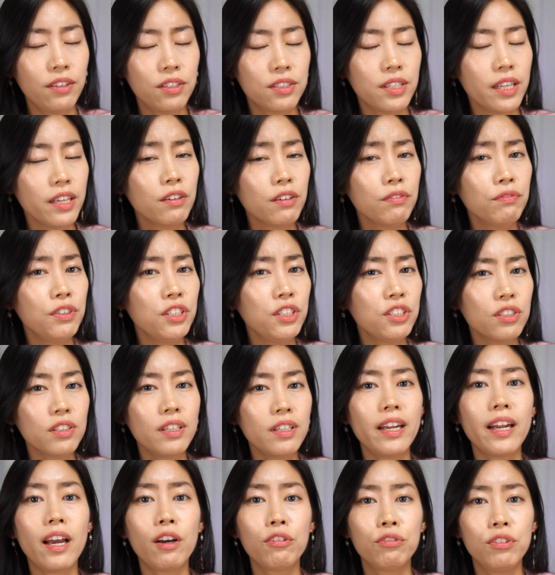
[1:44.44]
the second feature
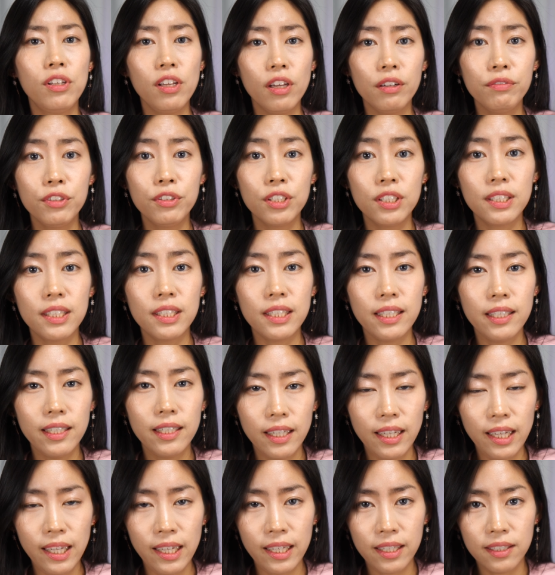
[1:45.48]
that I would love to see
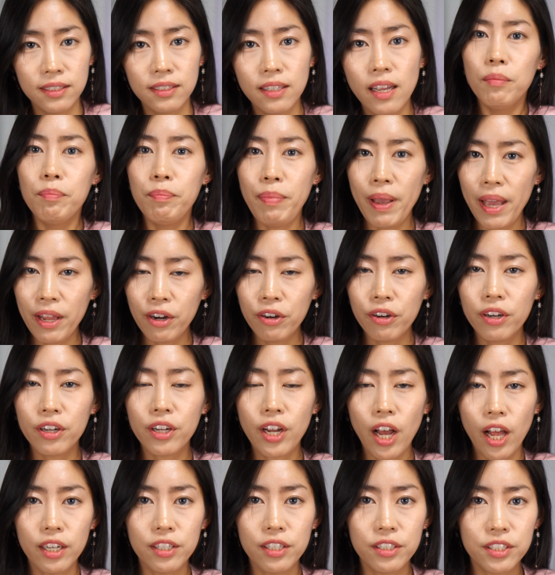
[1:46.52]
is better
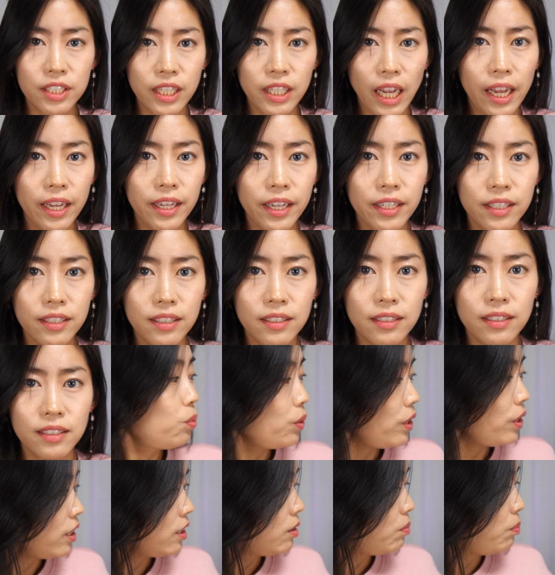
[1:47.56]
color science.
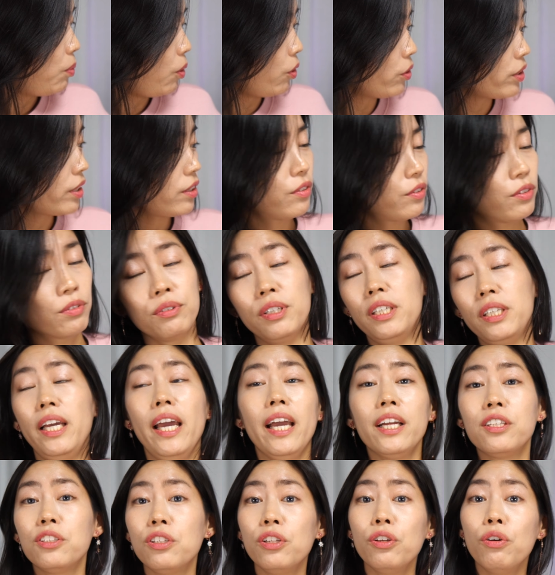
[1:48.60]
With Pocket 3,
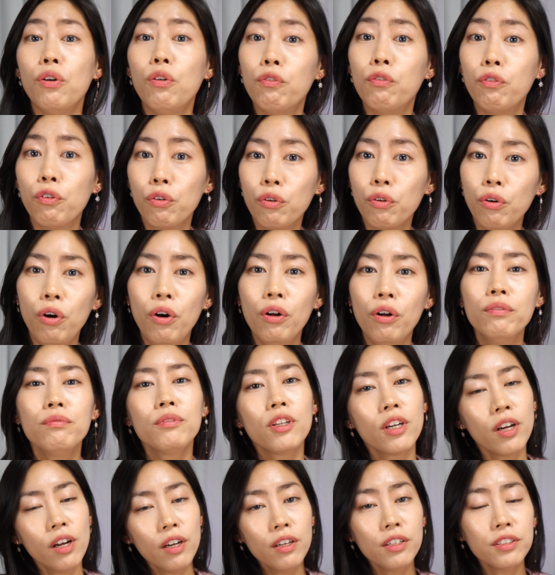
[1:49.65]
actually overall,
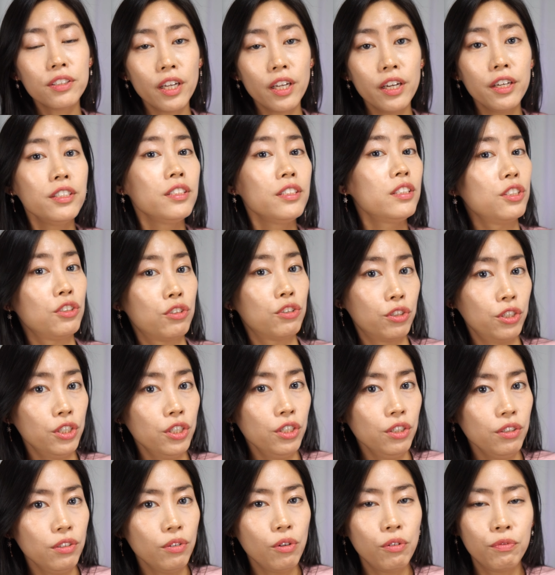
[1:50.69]
the color science is
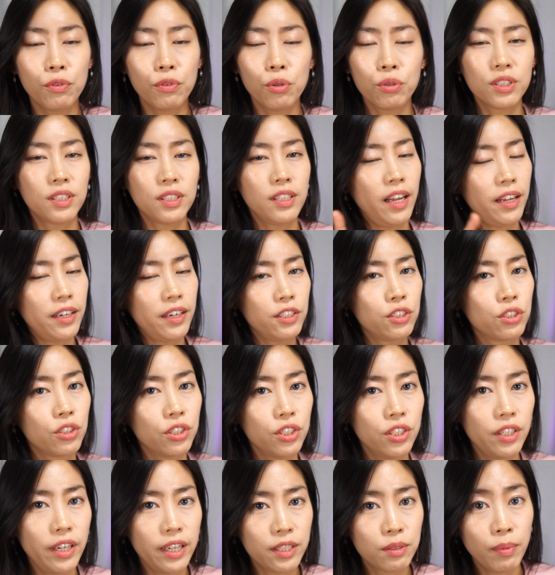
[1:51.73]
good. Of course, not as
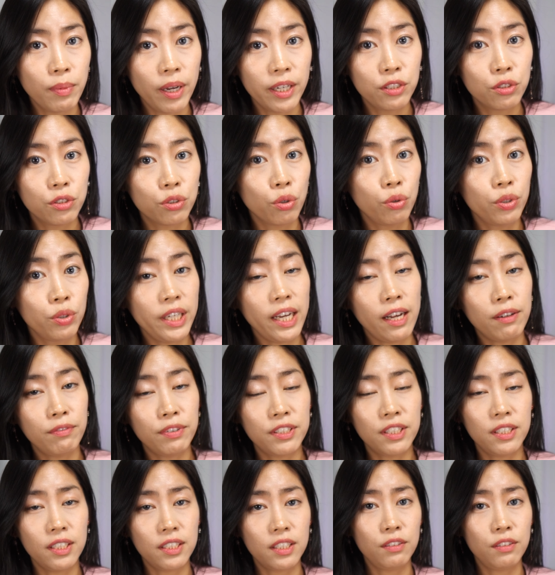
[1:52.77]
good as my Sony
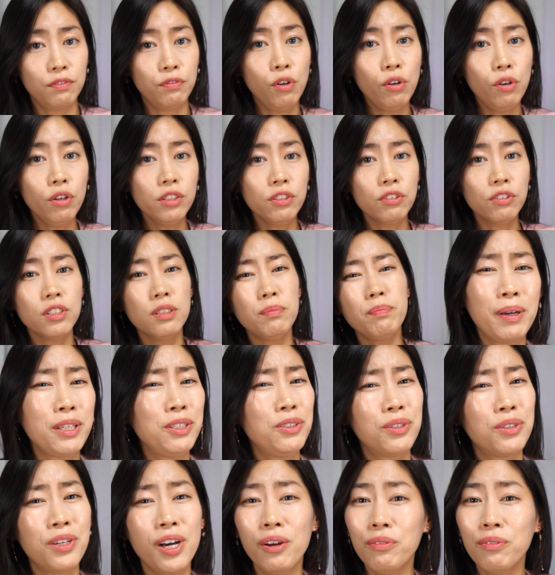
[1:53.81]
Alpha 6400, but
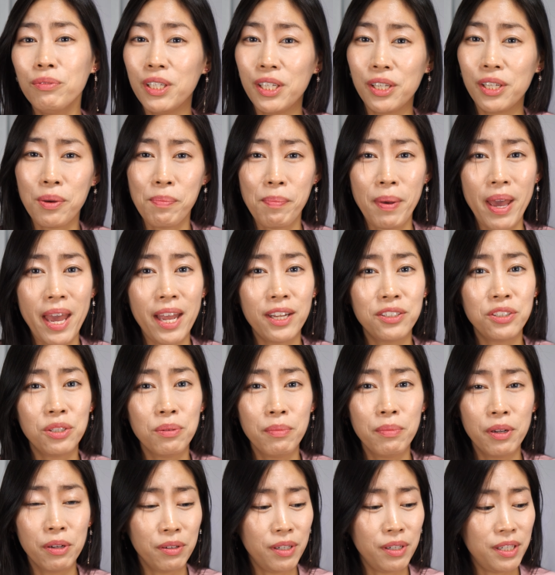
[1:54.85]
you can't really compare it to
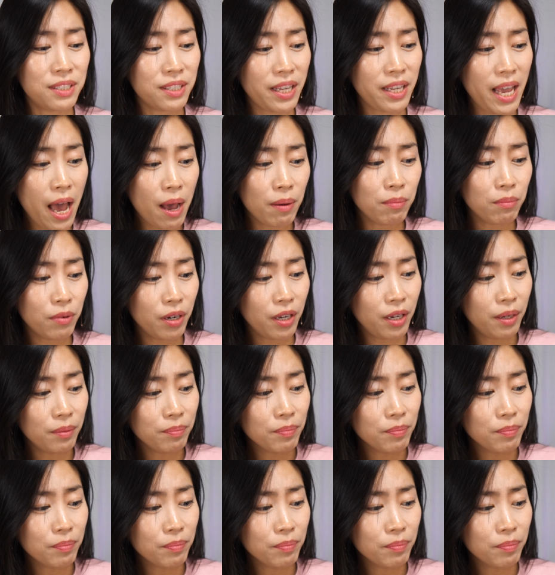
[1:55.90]
a mirrorless camera.